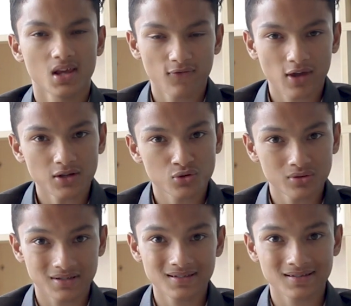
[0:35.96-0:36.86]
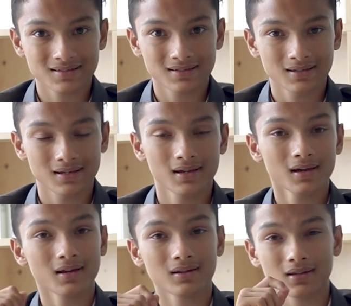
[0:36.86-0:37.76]
If you can do this,
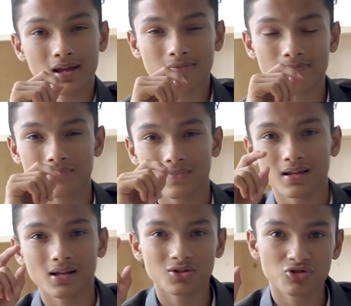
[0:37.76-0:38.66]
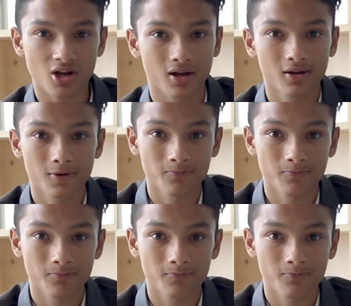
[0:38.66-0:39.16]
then check.